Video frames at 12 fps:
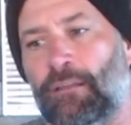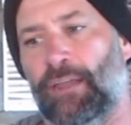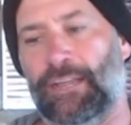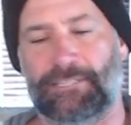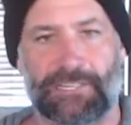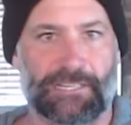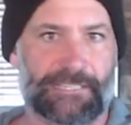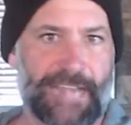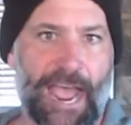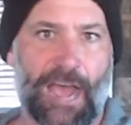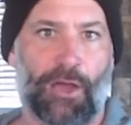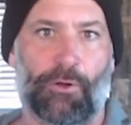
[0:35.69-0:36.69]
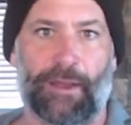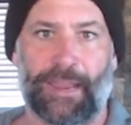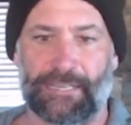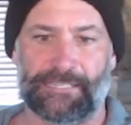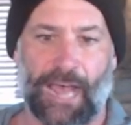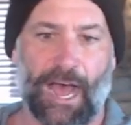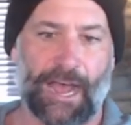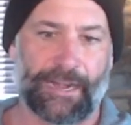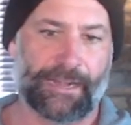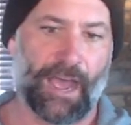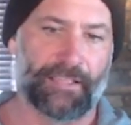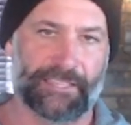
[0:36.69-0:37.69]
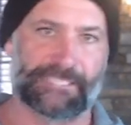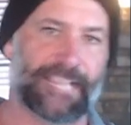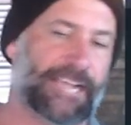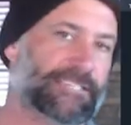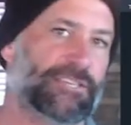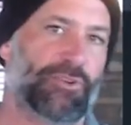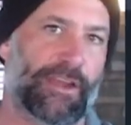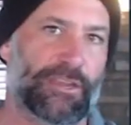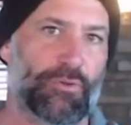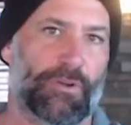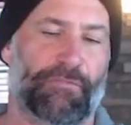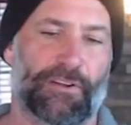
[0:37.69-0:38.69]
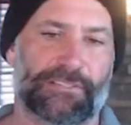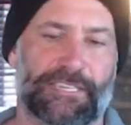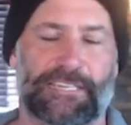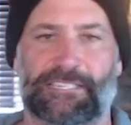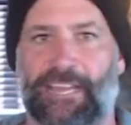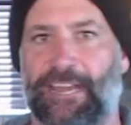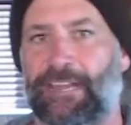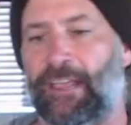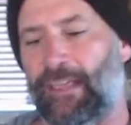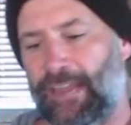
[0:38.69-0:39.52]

It's just now it's on the Stocks to Trade University site.